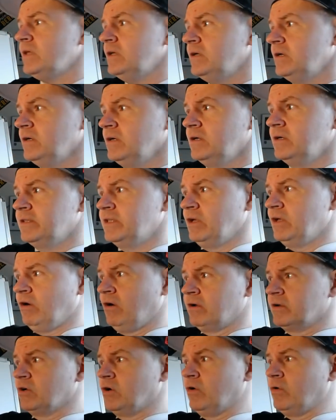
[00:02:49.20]
uh, the
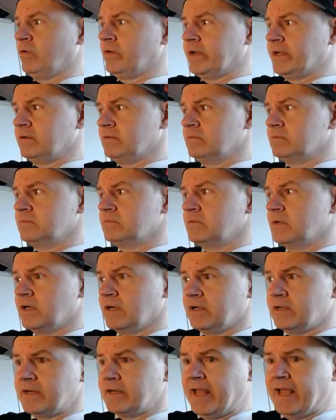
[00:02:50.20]
ongoing
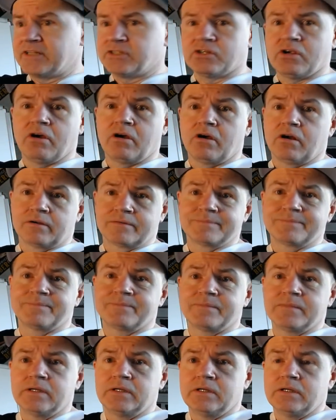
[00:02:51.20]
uh, NASCAR.
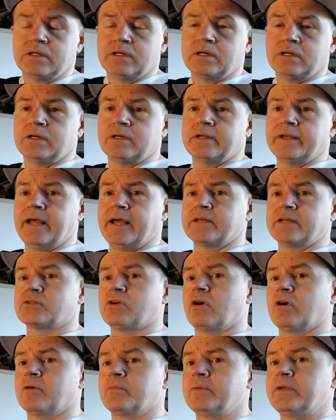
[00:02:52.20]
Uh,
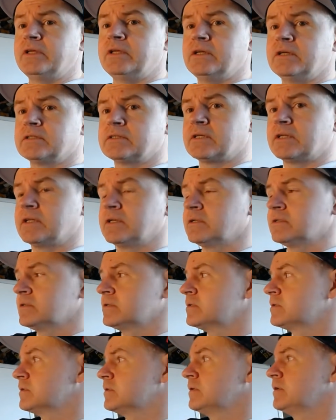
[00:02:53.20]
NASCAR being as it
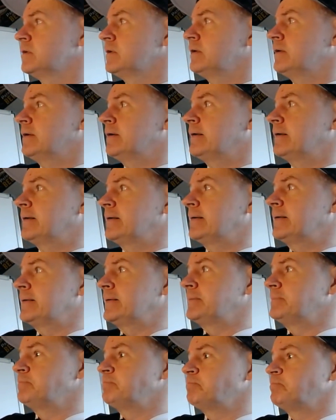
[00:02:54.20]
is,
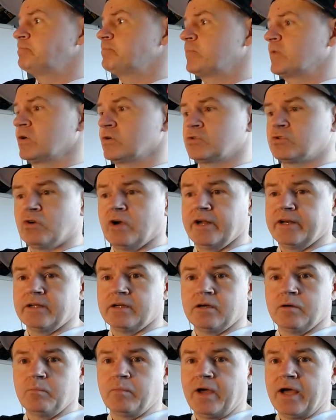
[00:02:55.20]
um, they're trying to
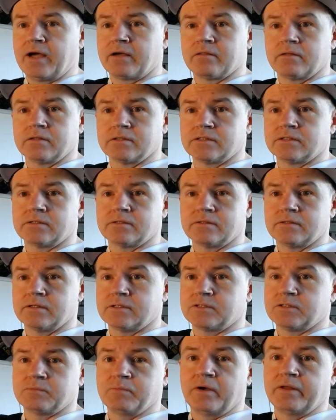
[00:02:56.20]
come back this,
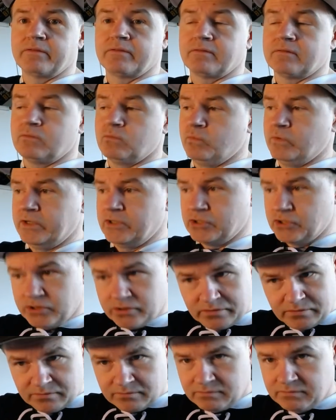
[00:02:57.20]
this month,
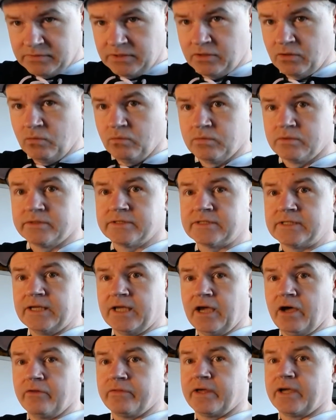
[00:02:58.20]
which, you know, we'll see
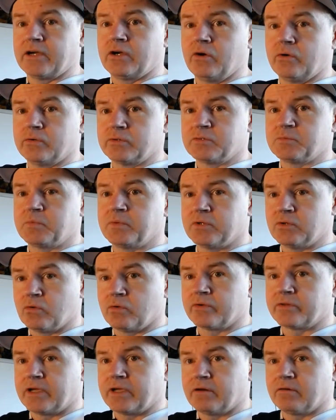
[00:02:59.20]
how that goes. But
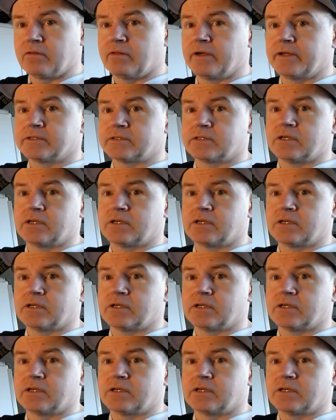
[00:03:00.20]
North Carolina's